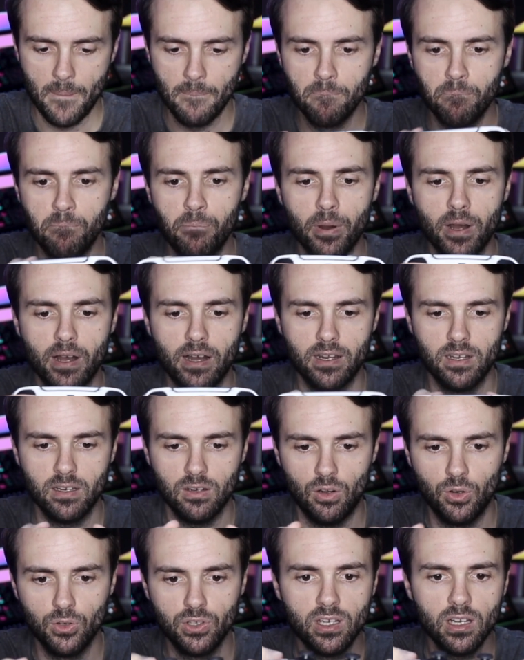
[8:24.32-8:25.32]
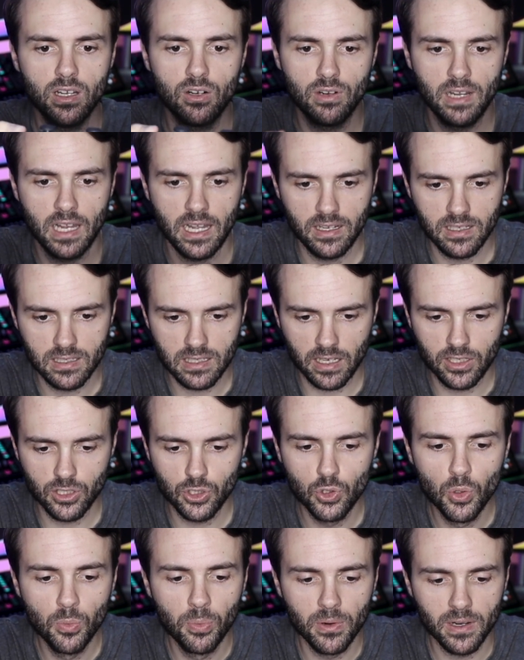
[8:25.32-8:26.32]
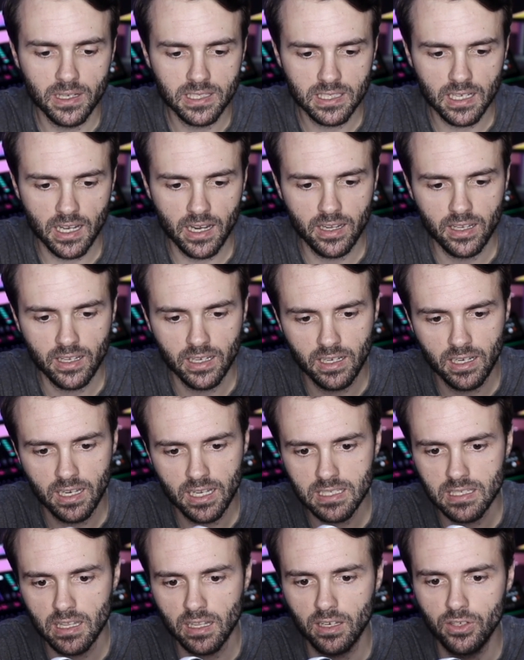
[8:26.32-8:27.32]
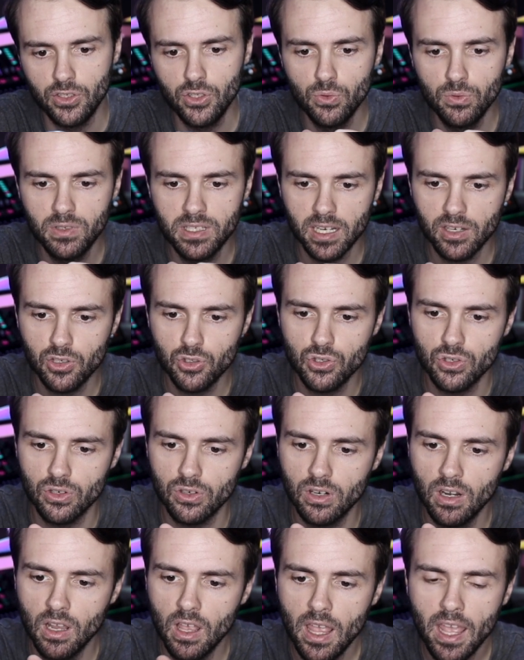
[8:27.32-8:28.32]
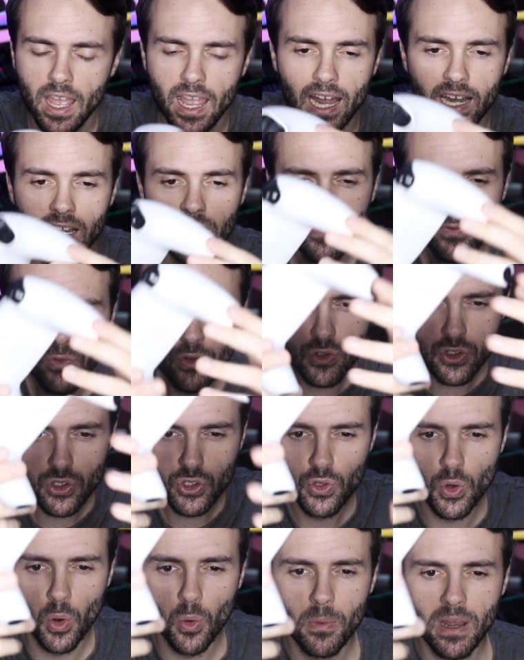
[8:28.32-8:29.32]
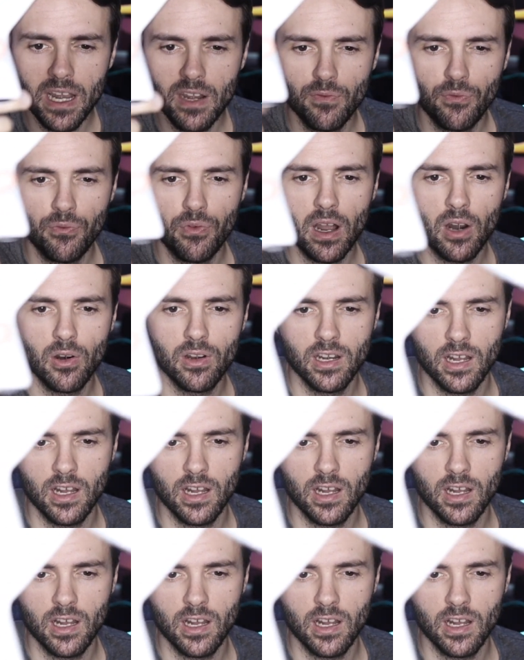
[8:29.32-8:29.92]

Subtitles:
But on the other hand, it's like super exciting and it has like a new texture. And if you zoom in far